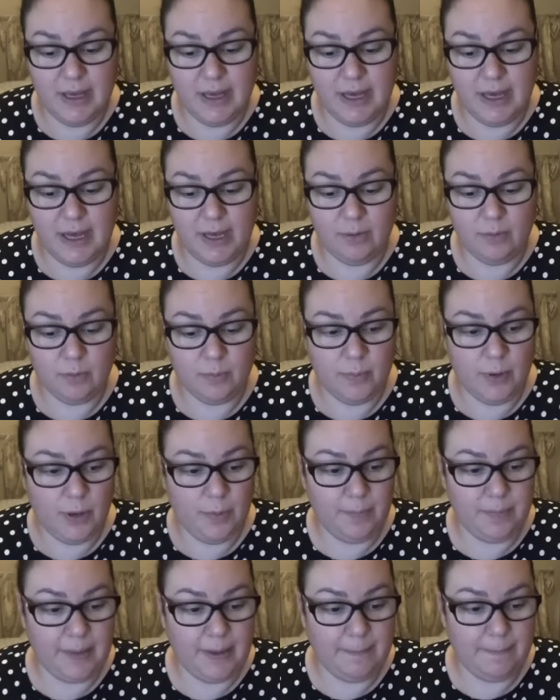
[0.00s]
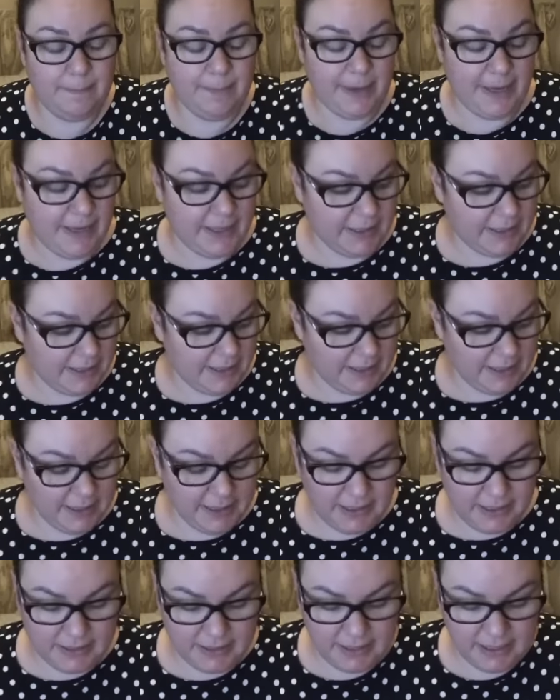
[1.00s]
I will pop that back
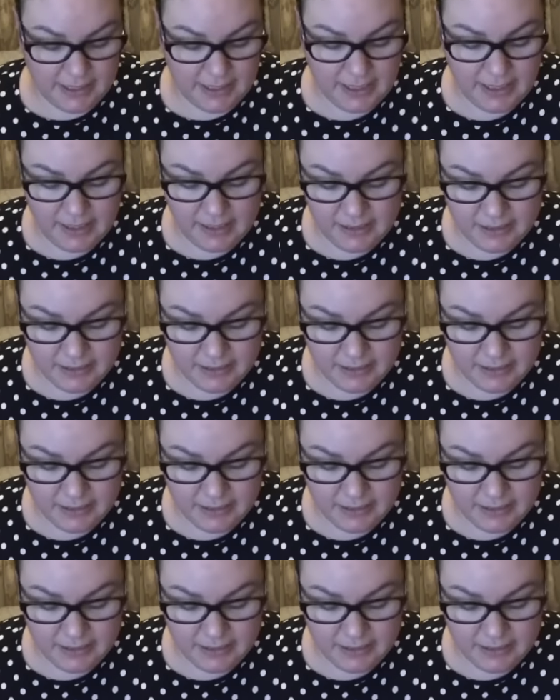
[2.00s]
there.